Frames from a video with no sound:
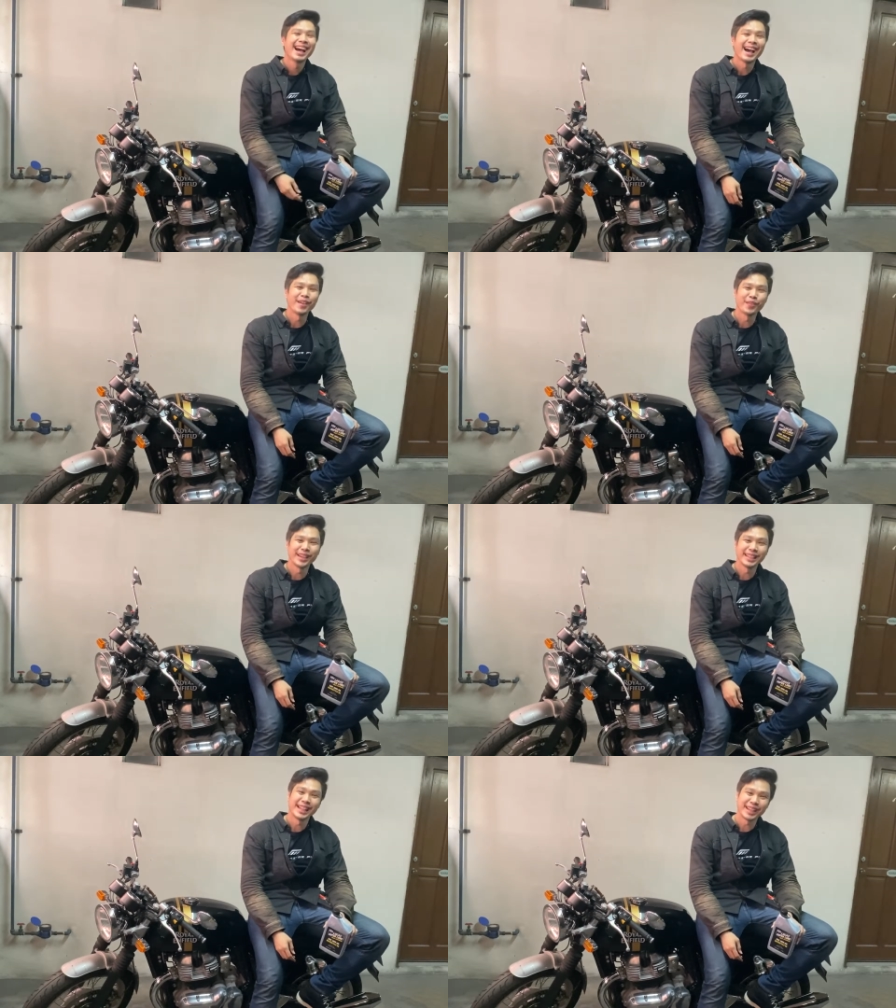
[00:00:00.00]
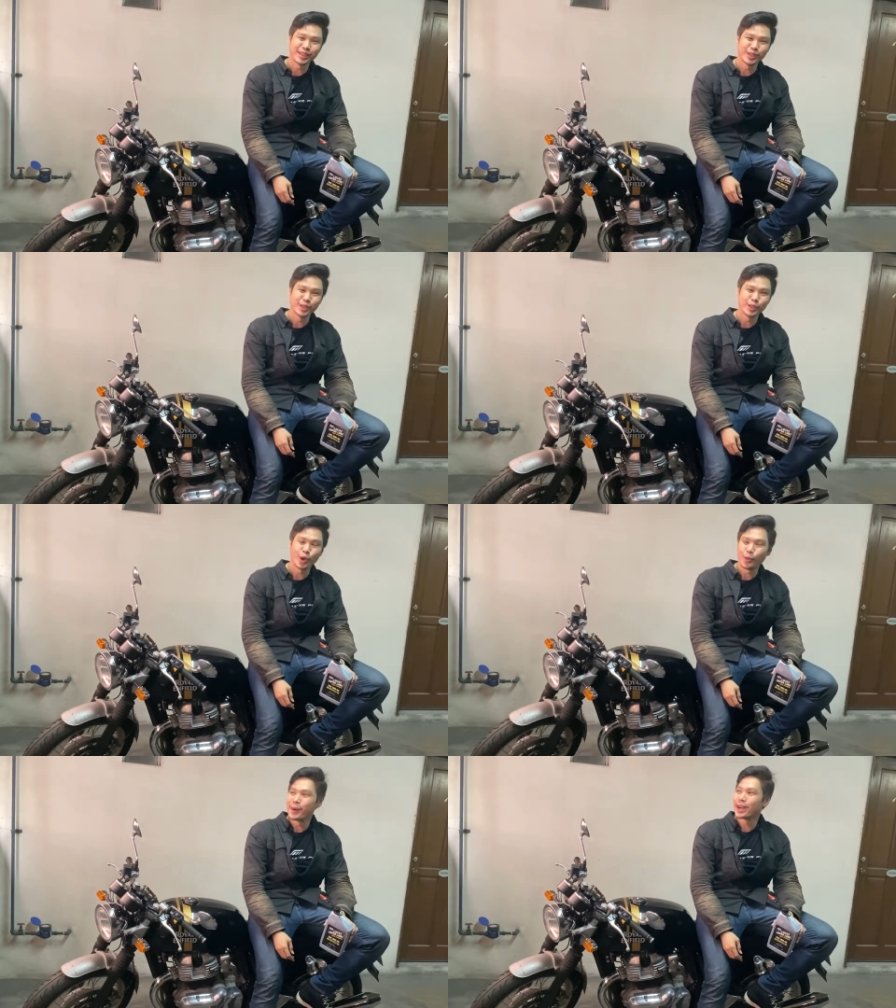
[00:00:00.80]
I finally had to
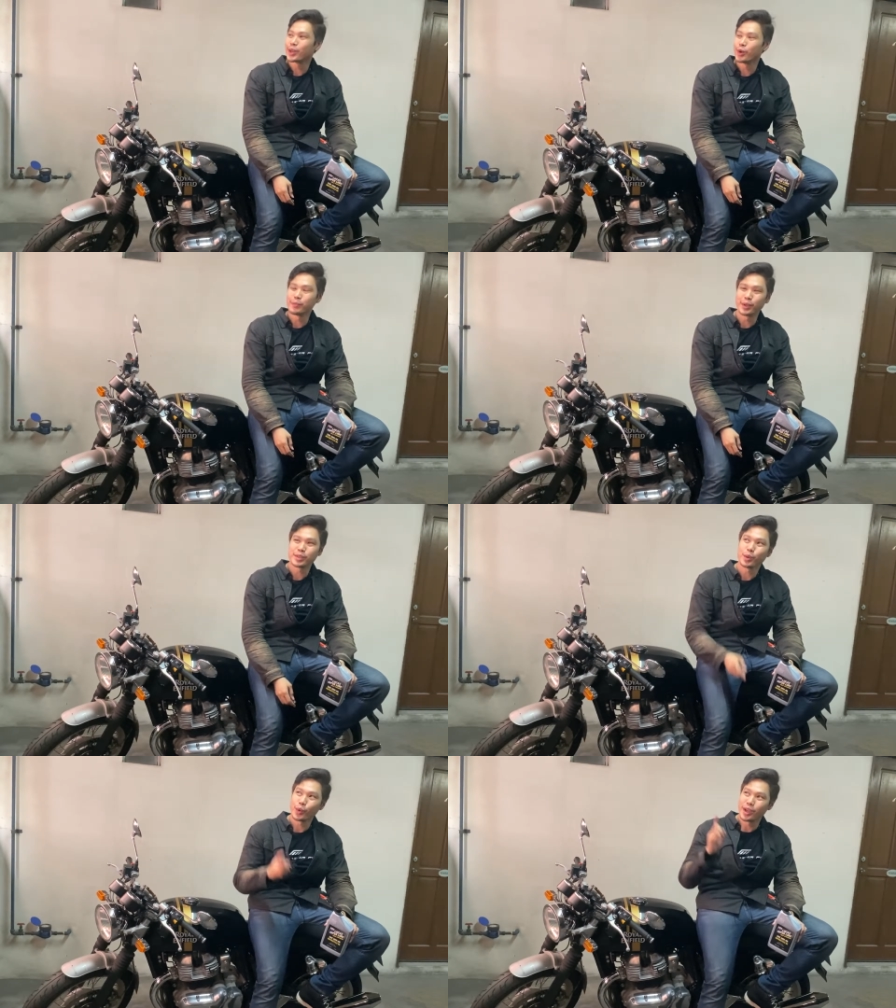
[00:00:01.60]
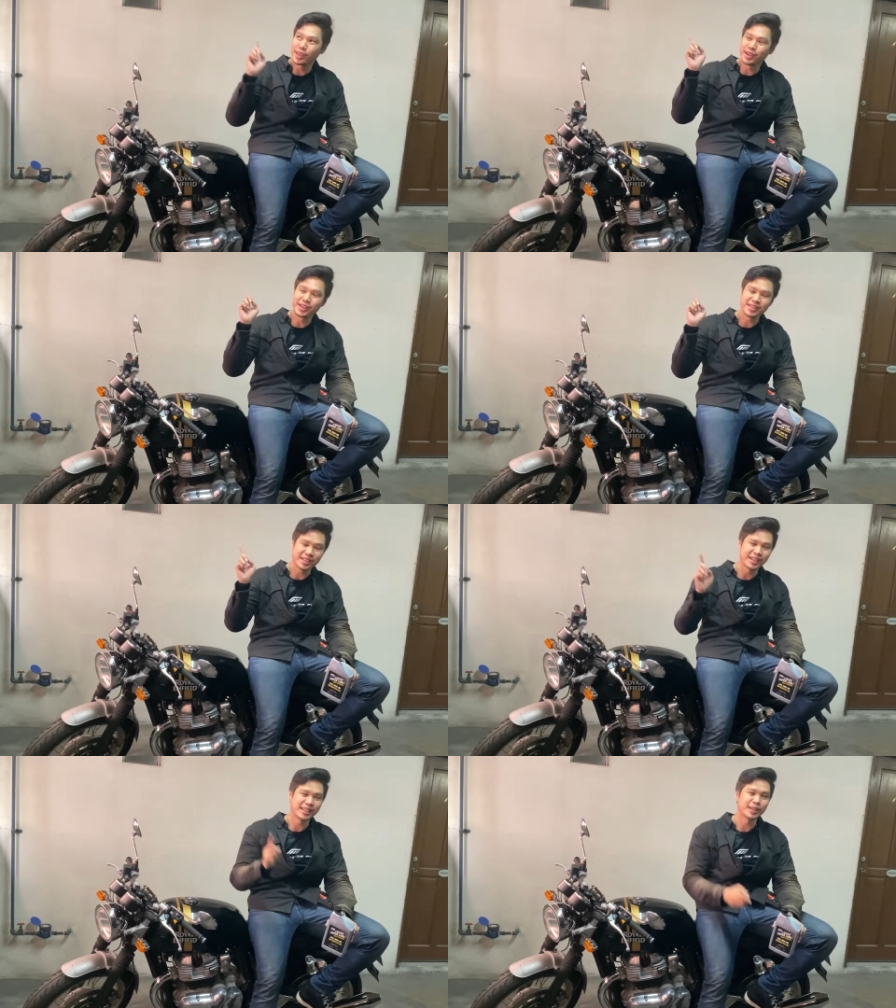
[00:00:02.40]
go back home because the weather is
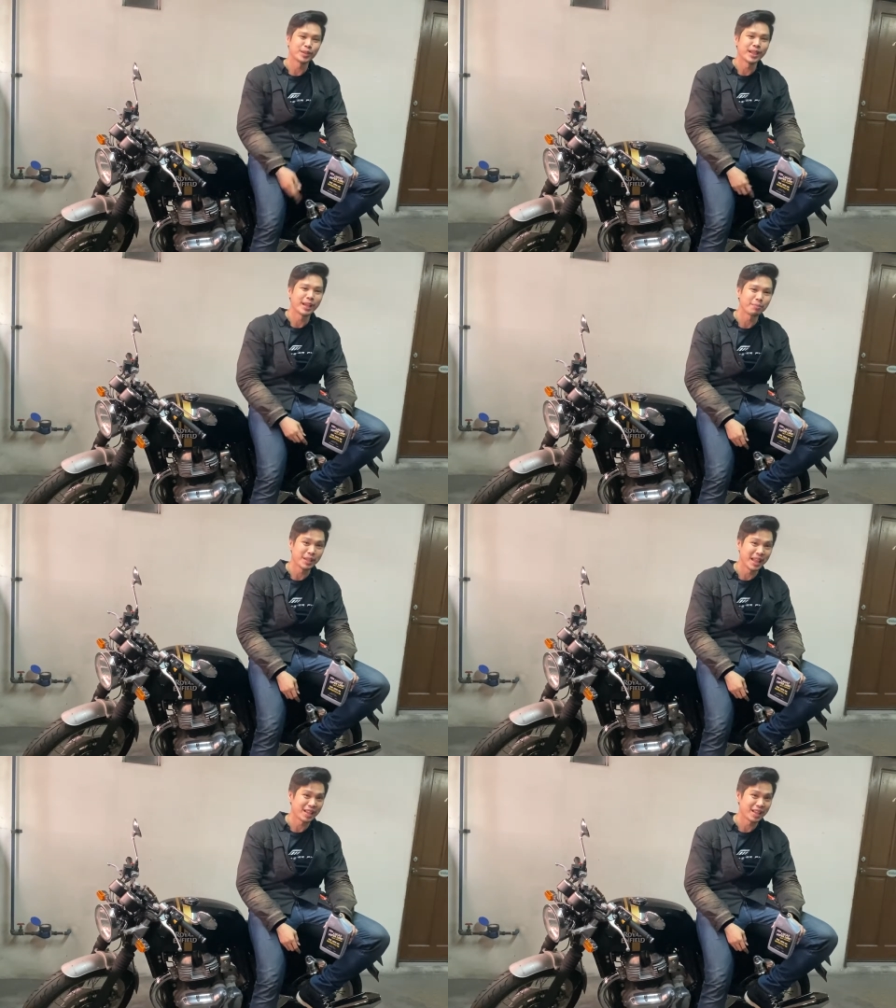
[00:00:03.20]
starting to not be that